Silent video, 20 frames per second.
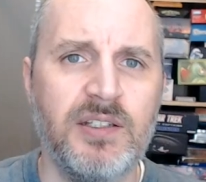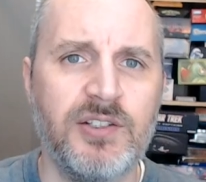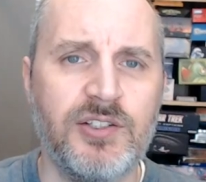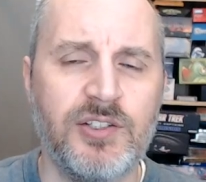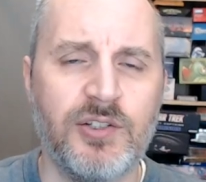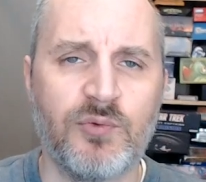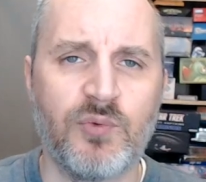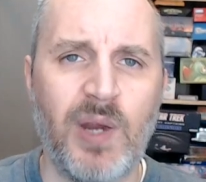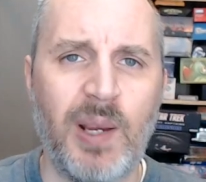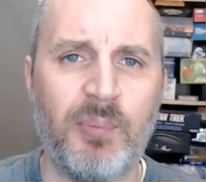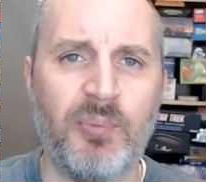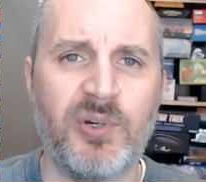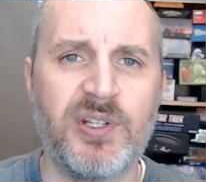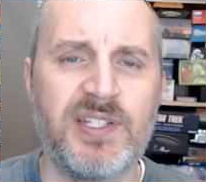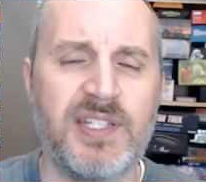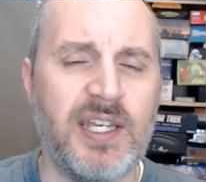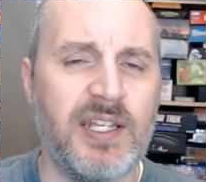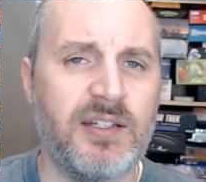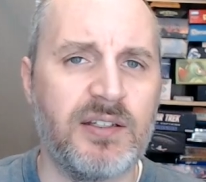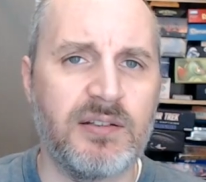to
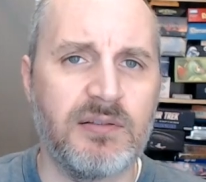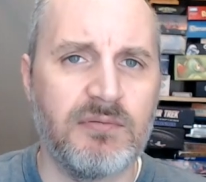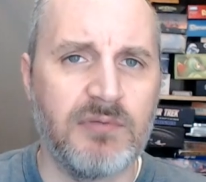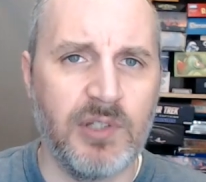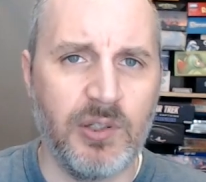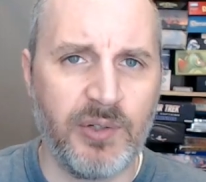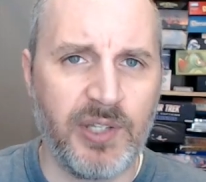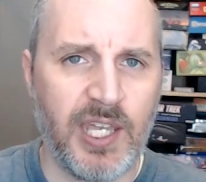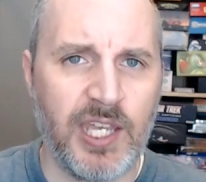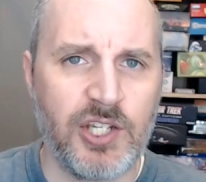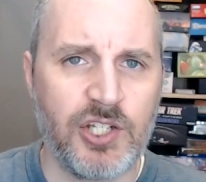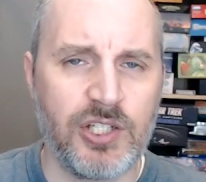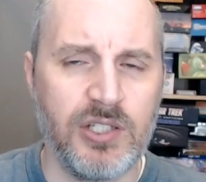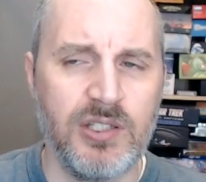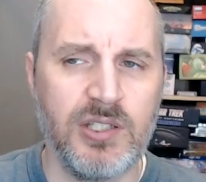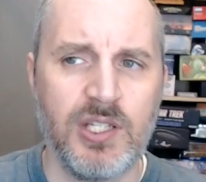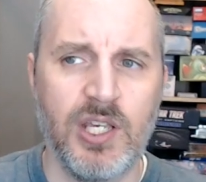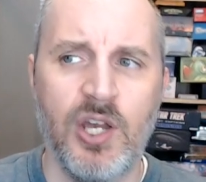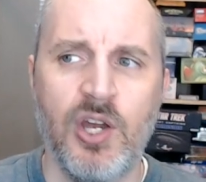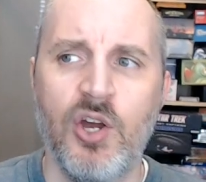represent
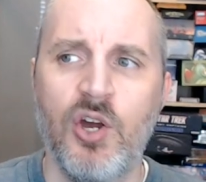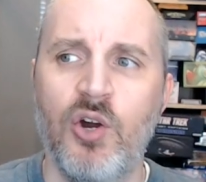locations?